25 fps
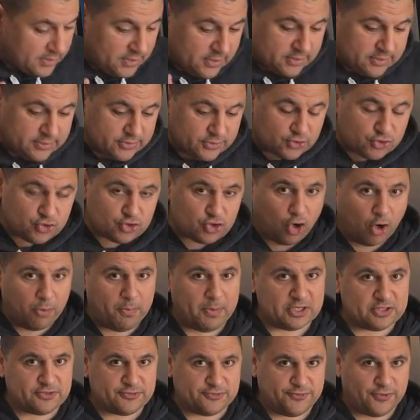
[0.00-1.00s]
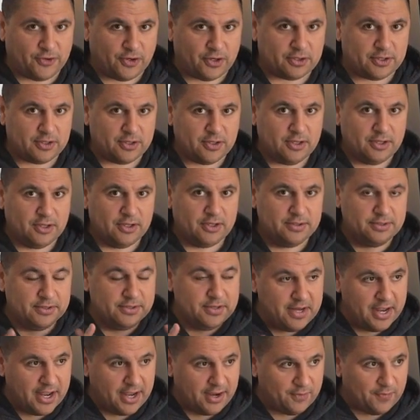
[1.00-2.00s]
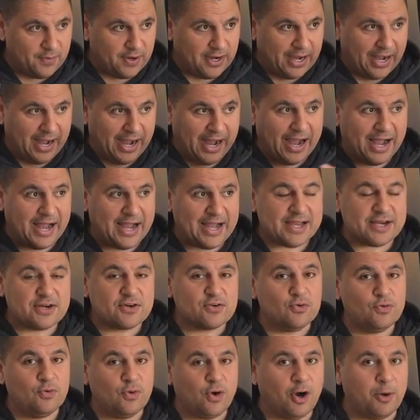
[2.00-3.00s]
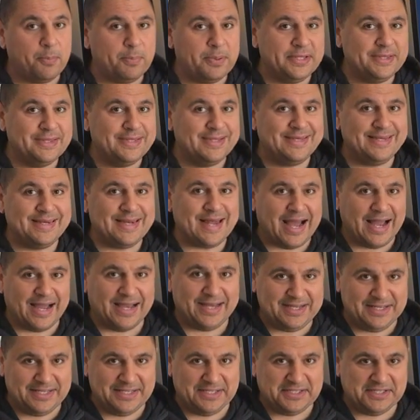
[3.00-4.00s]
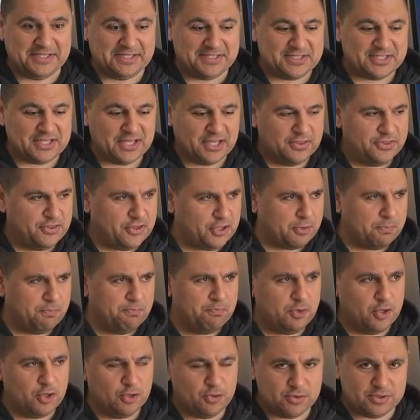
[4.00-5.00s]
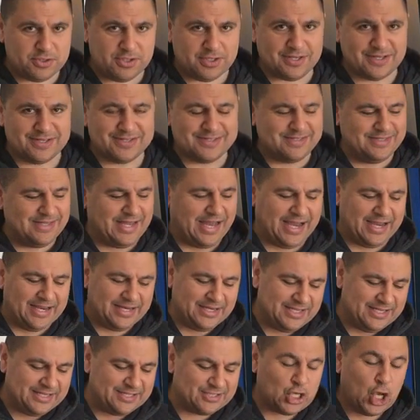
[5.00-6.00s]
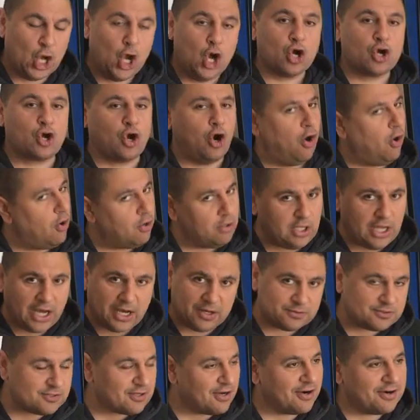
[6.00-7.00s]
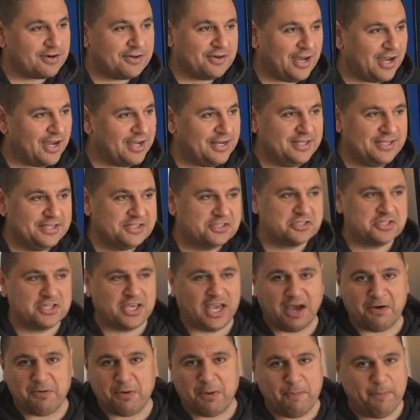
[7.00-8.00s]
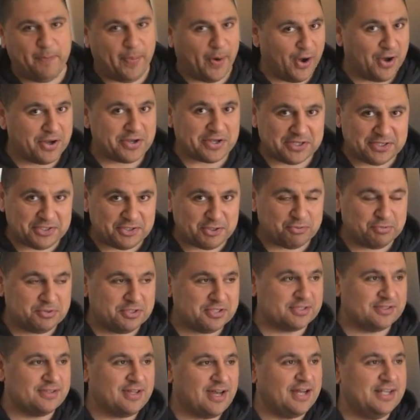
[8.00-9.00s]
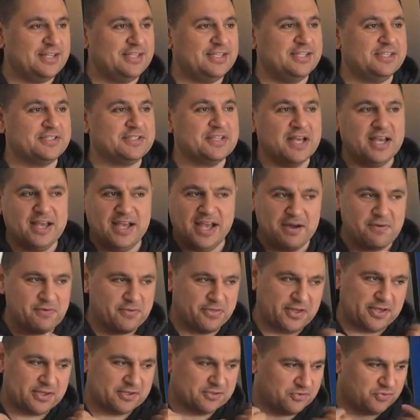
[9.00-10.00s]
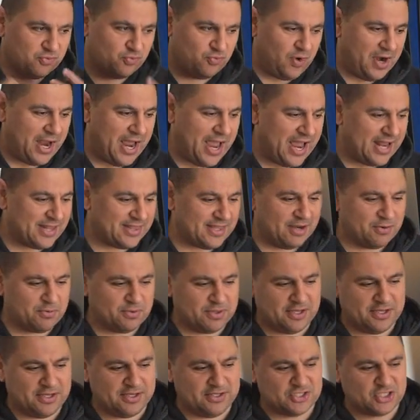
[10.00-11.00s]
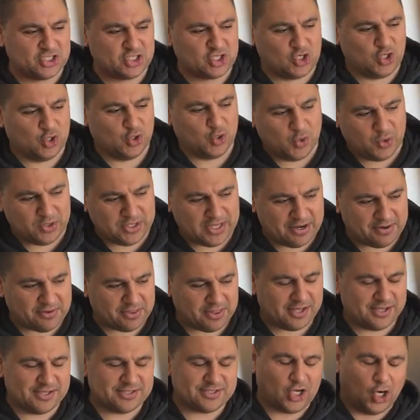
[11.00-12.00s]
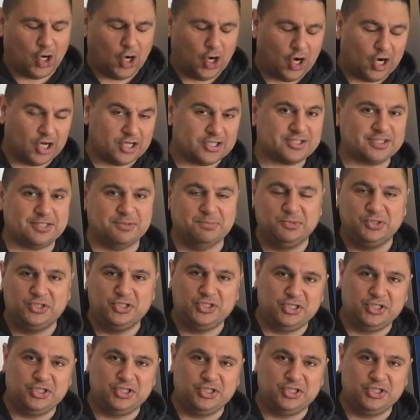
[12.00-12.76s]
So much fun. Now, I grew up in the 90s. The music is 90s. Call-outs are 90s. Cowabunga dude is 90s. Everything is red. Everything is cool. Everything is awesome.